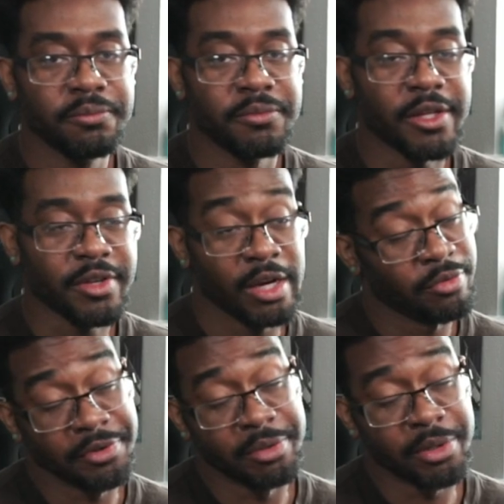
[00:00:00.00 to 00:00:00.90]
That's kind of
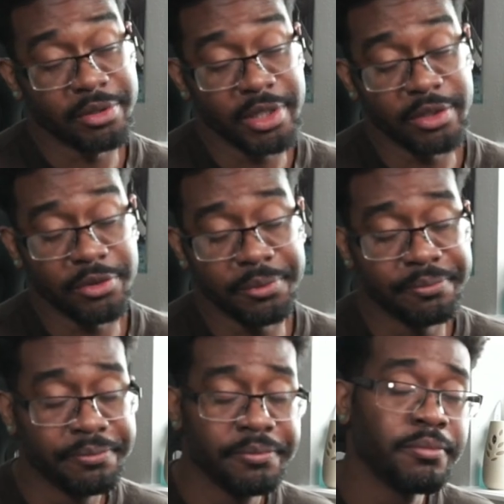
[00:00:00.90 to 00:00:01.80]
a fundamental thing too.
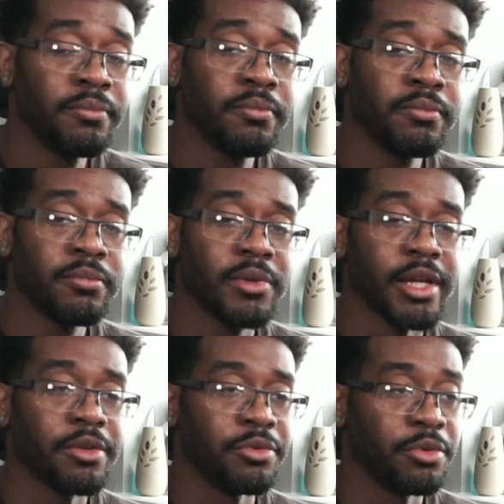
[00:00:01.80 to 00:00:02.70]

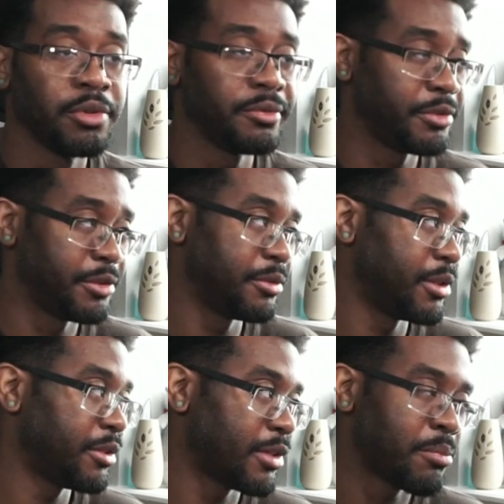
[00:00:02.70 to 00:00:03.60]
Like, you do it until
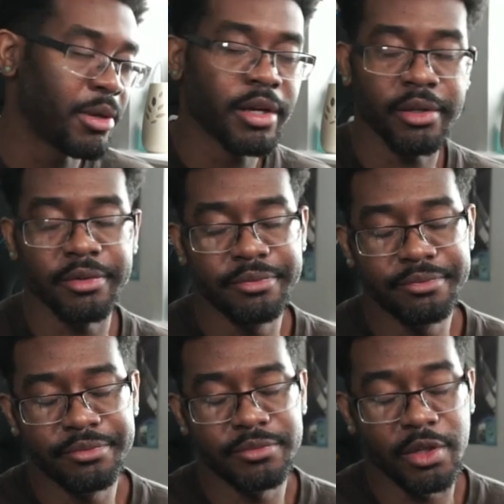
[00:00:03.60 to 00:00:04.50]
they stop blocking,
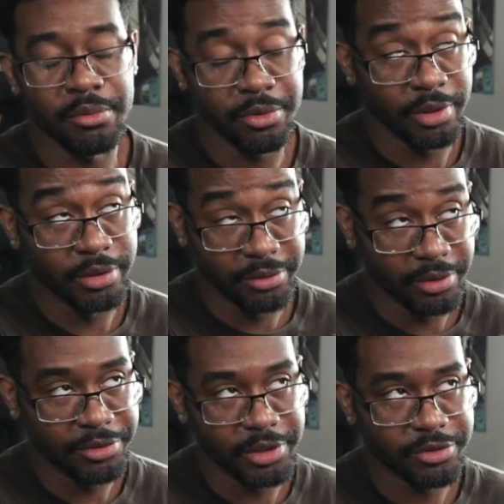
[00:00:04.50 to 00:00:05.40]

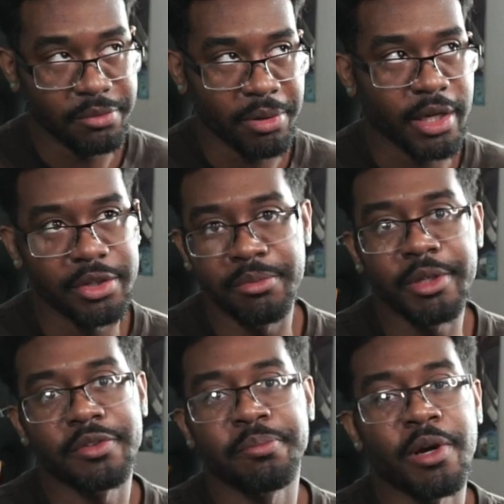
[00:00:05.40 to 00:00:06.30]
until they start blocking your
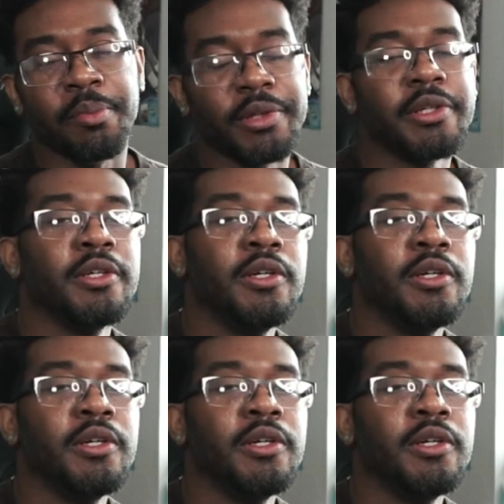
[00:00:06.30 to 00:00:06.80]
mix-up properly.